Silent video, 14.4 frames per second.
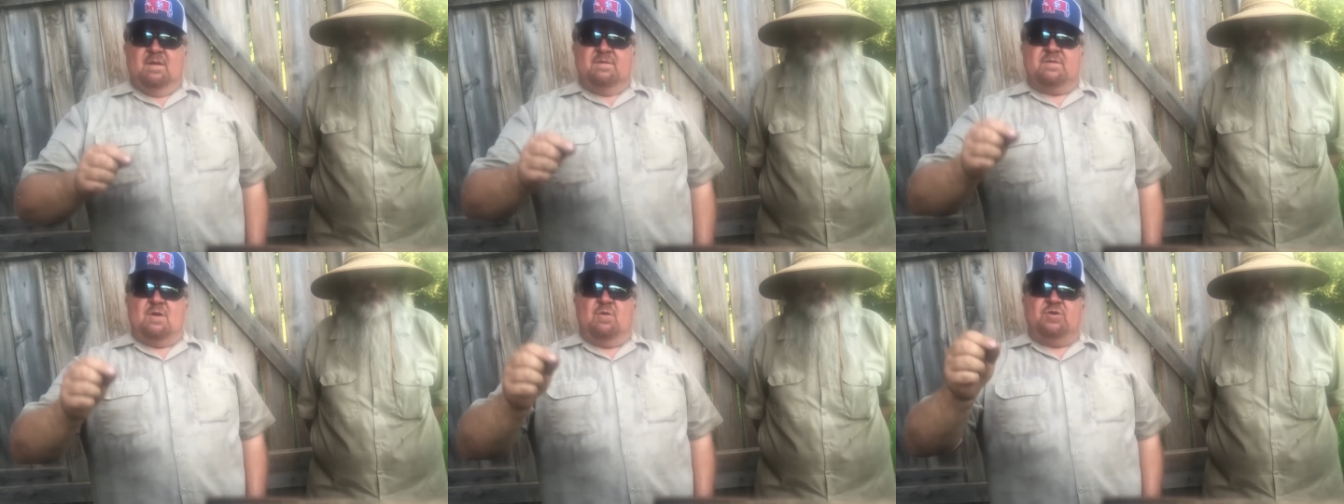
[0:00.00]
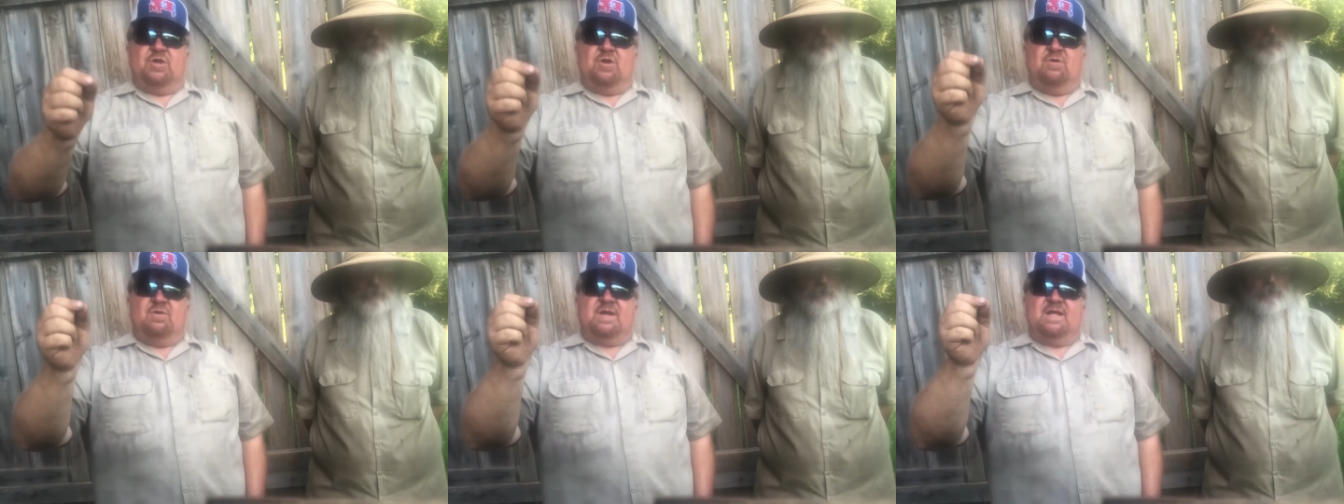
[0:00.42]
So
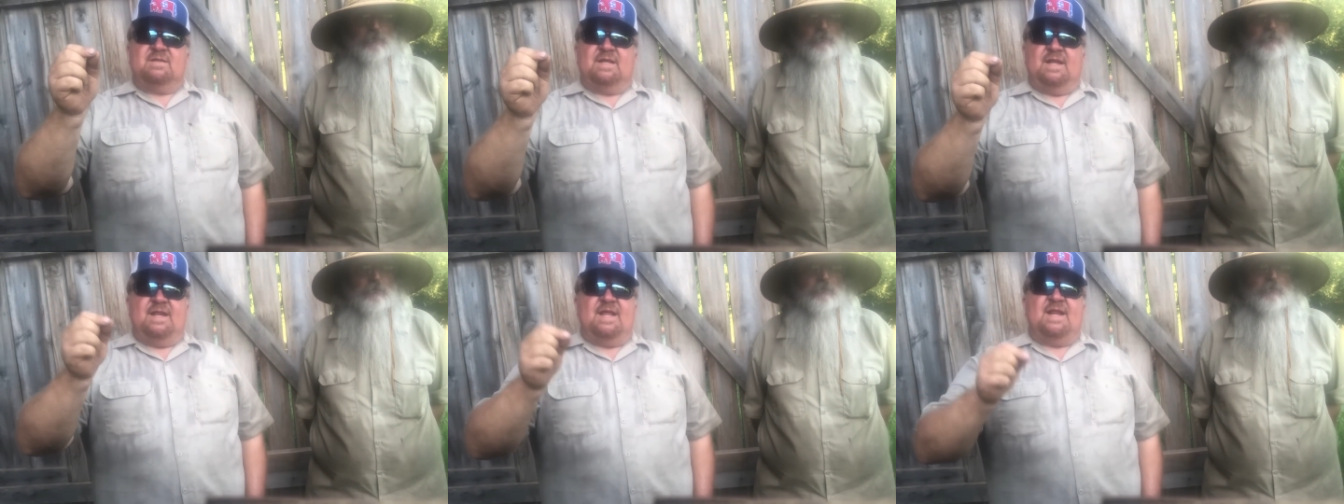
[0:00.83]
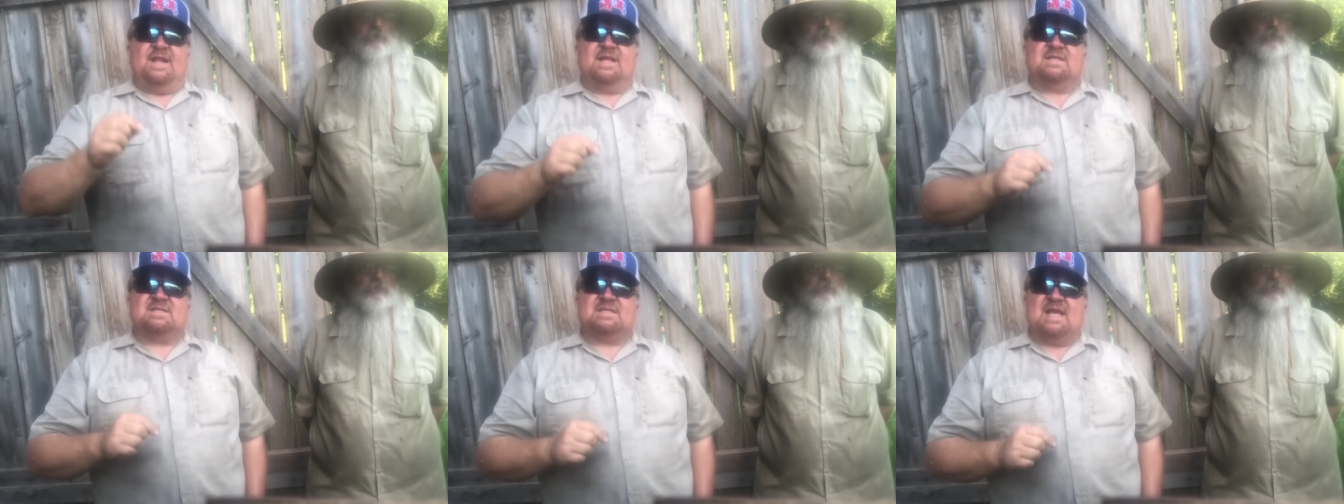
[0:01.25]
you can, and it
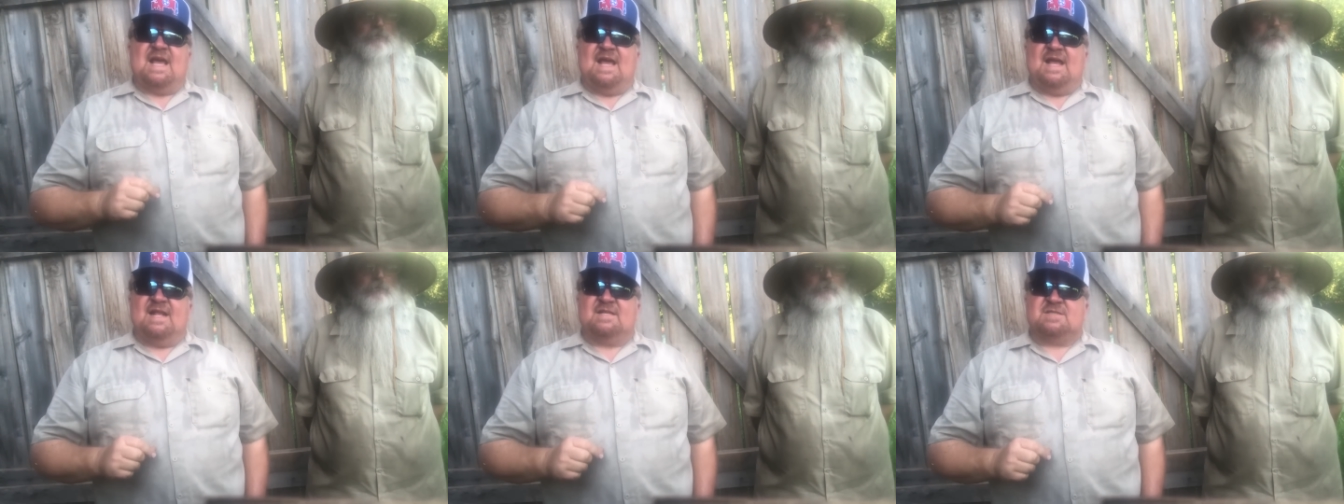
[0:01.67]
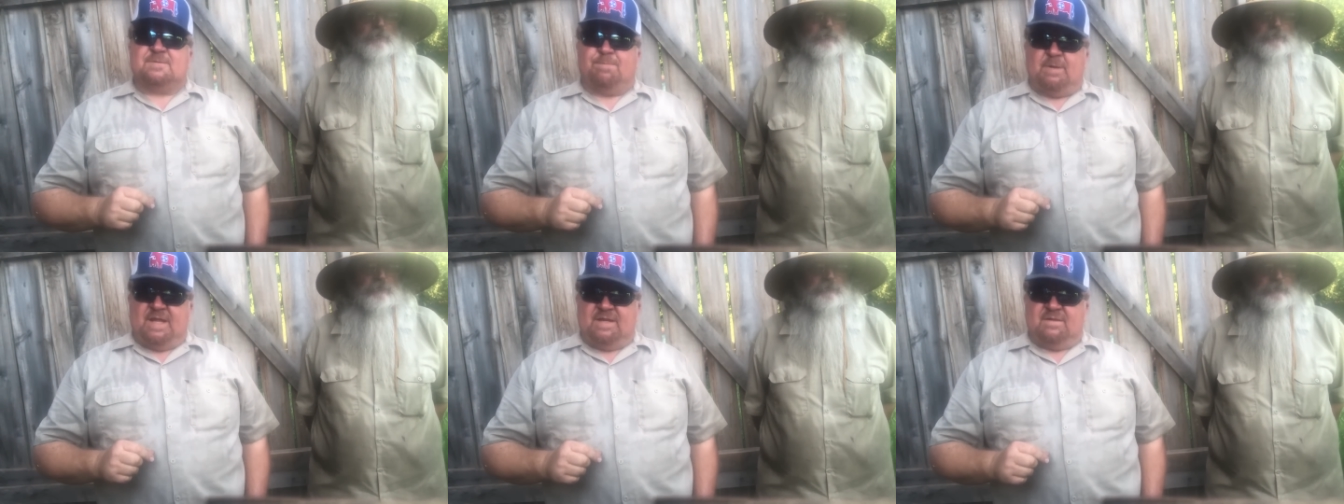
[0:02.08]
is side
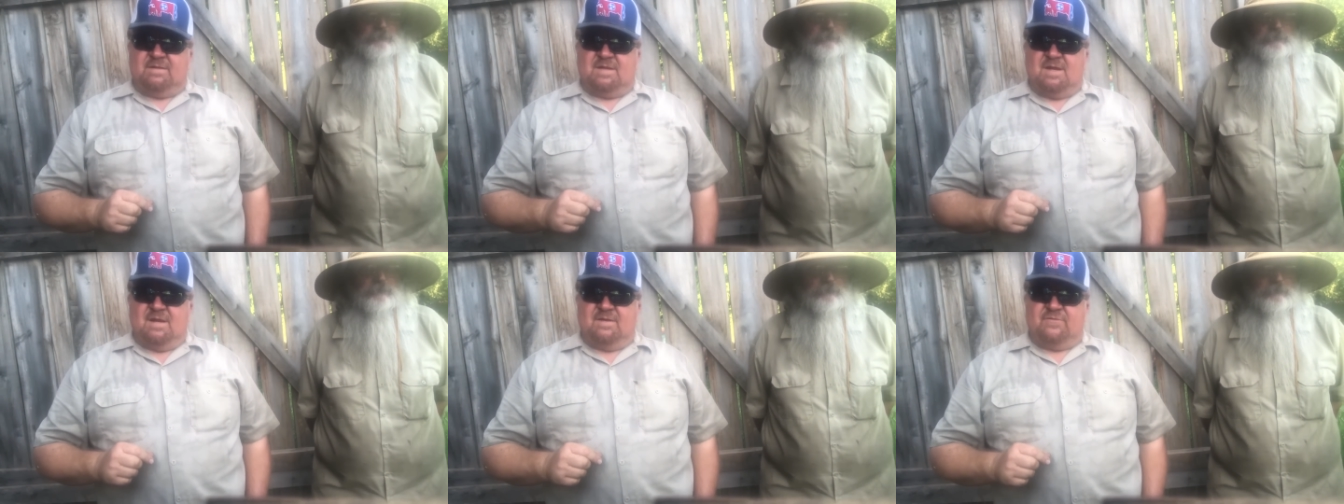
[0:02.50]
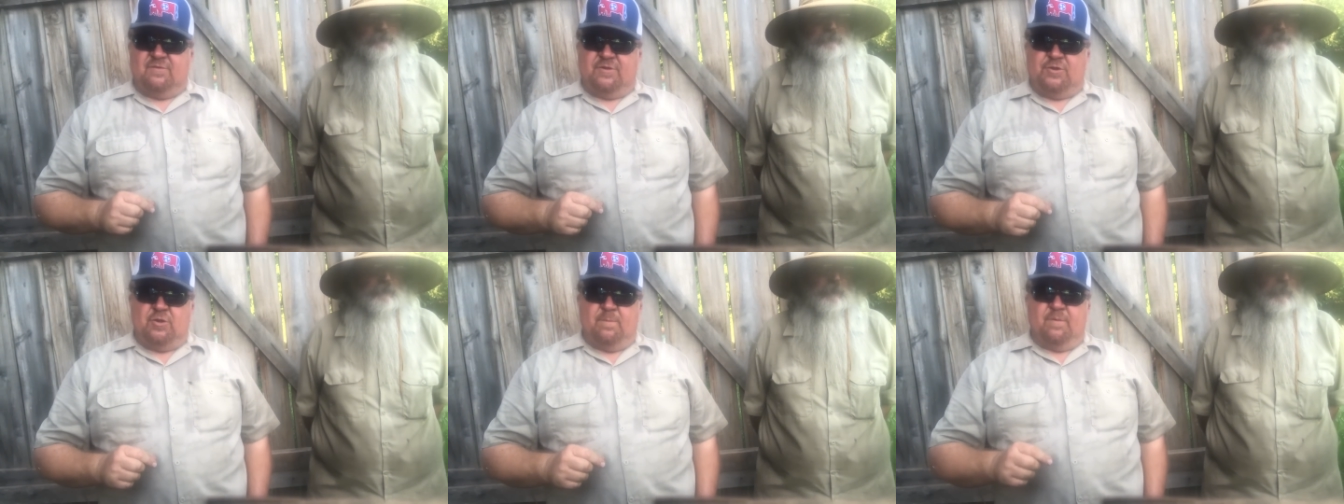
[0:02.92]
splitting country
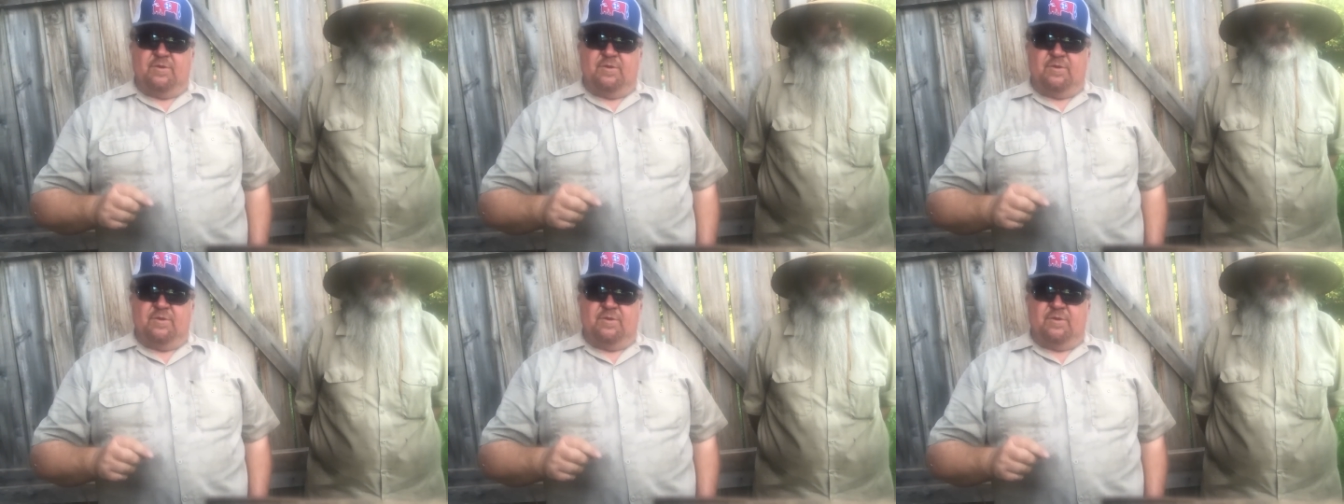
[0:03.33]
humor.